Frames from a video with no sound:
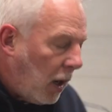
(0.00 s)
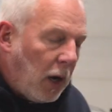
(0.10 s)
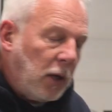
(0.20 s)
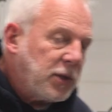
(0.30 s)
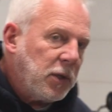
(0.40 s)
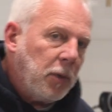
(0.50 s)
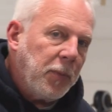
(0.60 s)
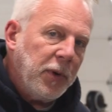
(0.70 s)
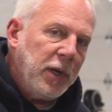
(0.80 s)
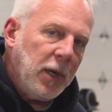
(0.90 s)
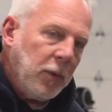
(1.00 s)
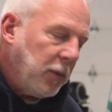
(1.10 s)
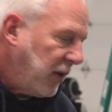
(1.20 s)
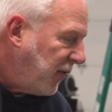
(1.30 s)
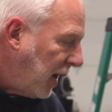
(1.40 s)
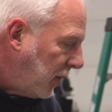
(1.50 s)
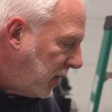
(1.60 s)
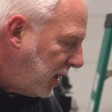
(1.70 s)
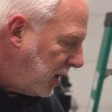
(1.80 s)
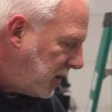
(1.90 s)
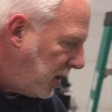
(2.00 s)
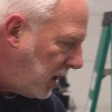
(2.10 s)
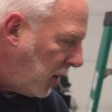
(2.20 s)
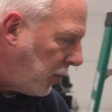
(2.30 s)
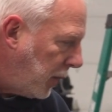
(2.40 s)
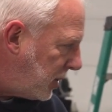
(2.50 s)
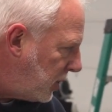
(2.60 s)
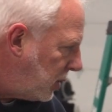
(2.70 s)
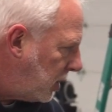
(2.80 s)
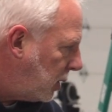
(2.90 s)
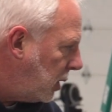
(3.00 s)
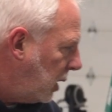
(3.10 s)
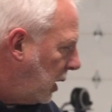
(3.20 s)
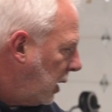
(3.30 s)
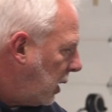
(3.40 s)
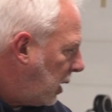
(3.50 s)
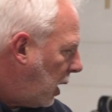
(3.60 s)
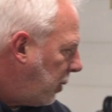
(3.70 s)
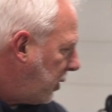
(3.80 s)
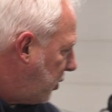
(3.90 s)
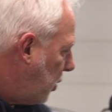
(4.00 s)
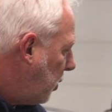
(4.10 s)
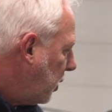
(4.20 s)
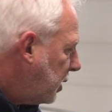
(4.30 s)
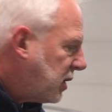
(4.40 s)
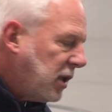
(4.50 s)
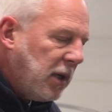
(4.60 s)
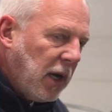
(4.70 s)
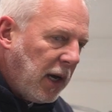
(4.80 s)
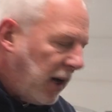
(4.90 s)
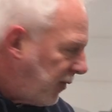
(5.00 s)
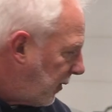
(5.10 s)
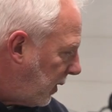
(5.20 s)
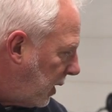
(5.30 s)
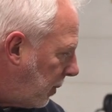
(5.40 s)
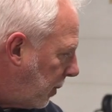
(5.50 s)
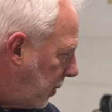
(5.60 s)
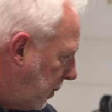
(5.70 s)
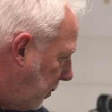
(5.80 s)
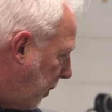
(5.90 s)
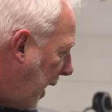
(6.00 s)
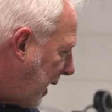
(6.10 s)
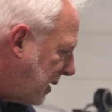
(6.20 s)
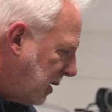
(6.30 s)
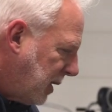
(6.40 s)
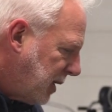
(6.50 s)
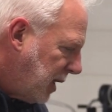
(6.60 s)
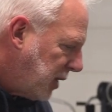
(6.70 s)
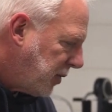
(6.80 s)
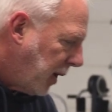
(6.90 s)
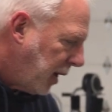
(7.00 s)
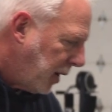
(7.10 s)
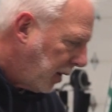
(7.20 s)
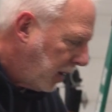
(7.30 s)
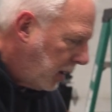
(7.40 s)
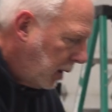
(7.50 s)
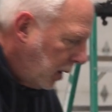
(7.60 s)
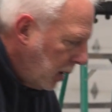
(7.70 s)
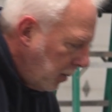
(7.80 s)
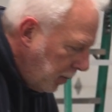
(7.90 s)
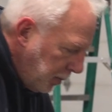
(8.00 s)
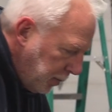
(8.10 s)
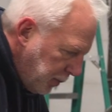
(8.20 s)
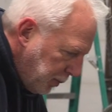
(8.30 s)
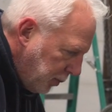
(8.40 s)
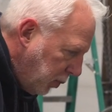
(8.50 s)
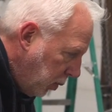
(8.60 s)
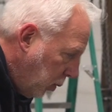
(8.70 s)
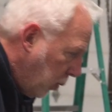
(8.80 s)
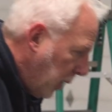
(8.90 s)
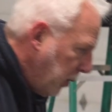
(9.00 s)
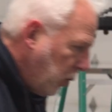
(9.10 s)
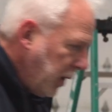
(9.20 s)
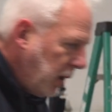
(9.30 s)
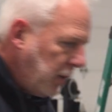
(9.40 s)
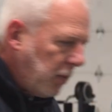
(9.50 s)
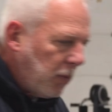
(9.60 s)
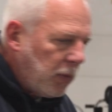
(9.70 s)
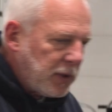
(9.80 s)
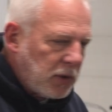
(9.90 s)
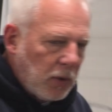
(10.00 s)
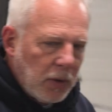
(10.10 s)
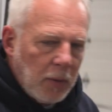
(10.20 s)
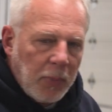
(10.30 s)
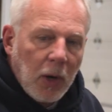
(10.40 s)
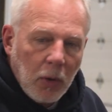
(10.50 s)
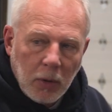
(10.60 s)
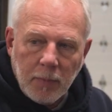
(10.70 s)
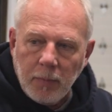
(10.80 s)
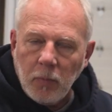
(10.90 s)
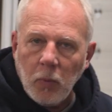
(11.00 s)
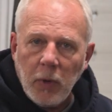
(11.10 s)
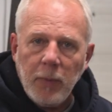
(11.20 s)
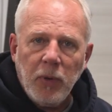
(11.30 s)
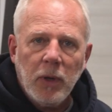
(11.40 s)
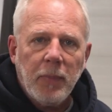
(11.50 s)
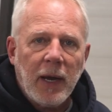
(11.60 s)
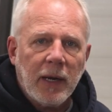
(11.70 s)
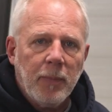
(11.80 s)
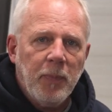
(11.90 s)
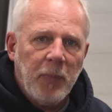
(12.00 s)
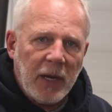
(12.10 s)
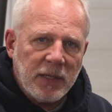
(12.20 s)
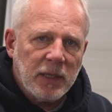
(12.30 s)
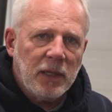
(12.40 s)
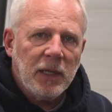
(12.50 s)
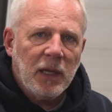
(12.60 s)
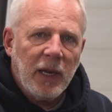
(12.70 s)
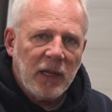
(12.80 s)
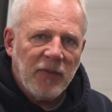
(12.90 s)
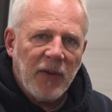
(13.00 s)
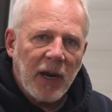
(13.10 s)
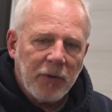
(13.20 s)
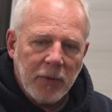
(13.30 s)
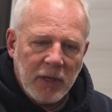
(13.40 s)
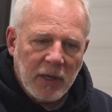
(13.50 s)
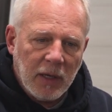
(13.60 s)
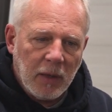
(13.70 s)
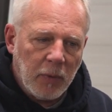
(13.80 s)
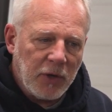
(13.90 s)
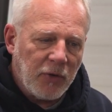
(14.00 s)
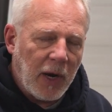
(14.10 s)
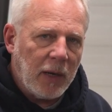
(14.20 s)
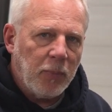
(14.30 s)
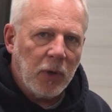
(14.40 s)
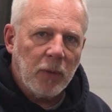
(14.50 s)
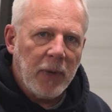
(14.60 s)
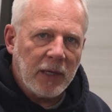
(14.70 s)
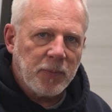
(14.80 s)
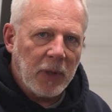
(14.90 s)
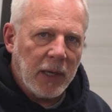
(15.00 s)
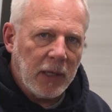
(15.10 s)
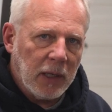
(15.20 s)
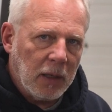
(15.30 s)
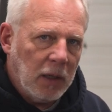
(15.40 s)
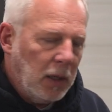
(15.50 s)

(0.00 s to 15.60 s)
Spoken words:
Also pretty neat what we found. These are the original cupboard doors for the backs of the seats right here. When we restore a boat, we put it back basically like the factory did, and we try to book match planking.